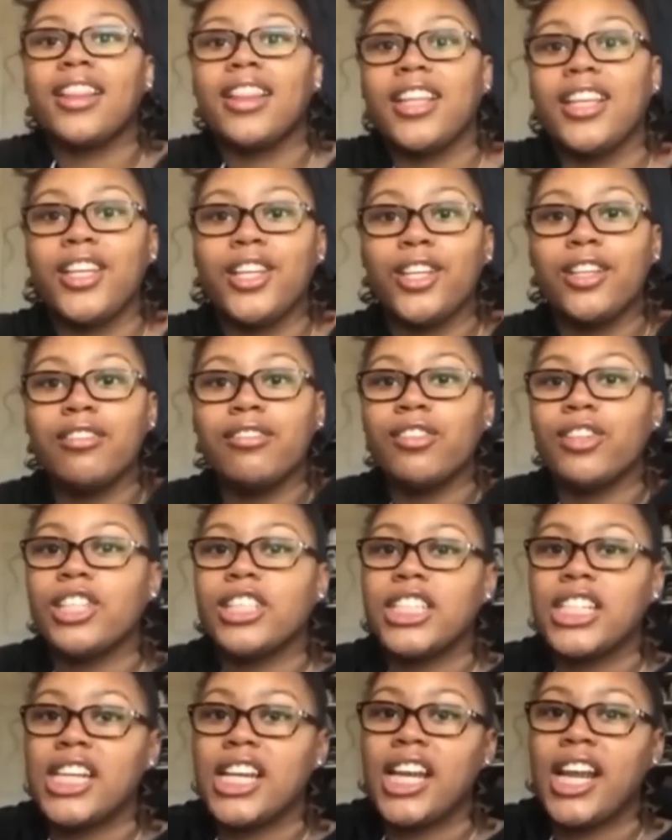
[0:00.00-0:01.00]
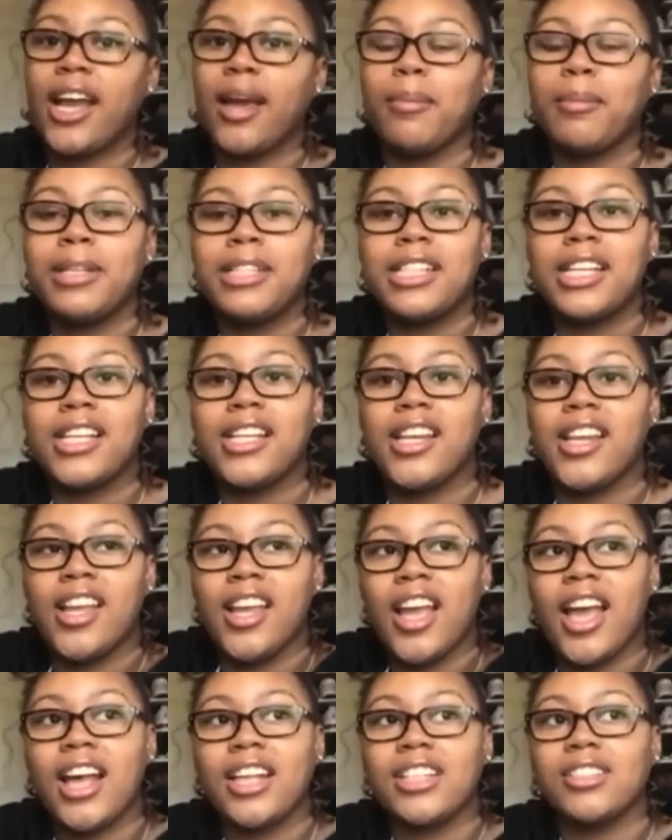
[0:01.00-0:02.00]
The university I'm
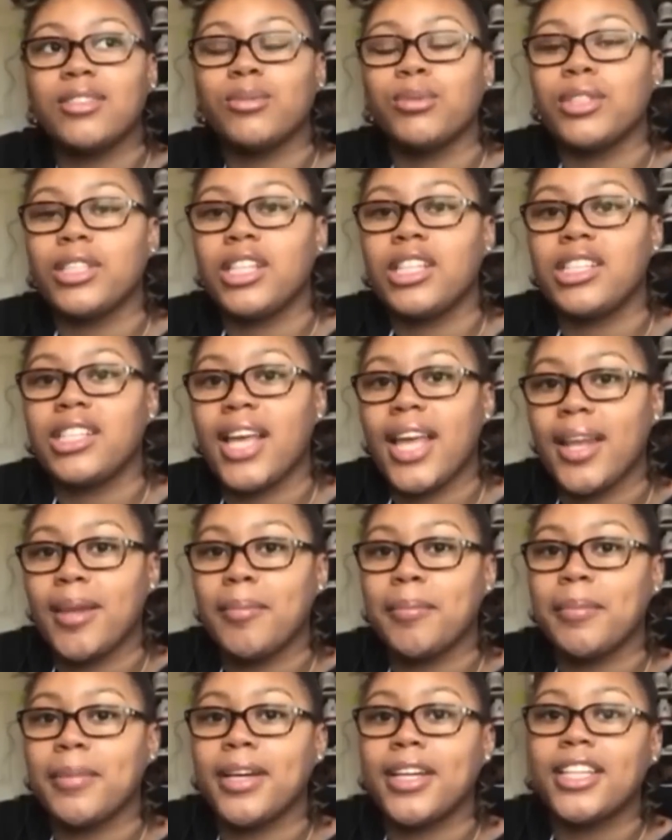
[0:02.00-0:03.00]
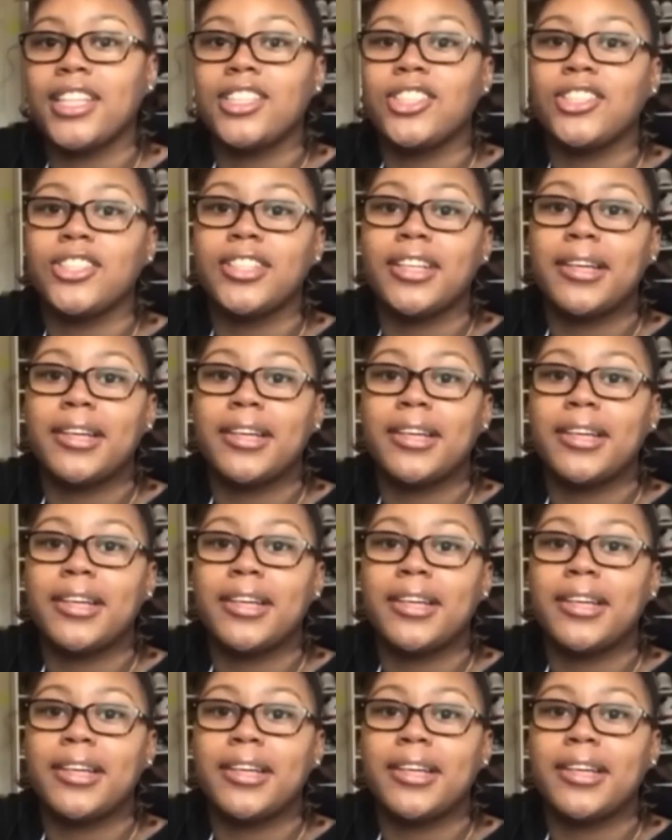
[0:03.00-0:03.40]
attending hasn't really said much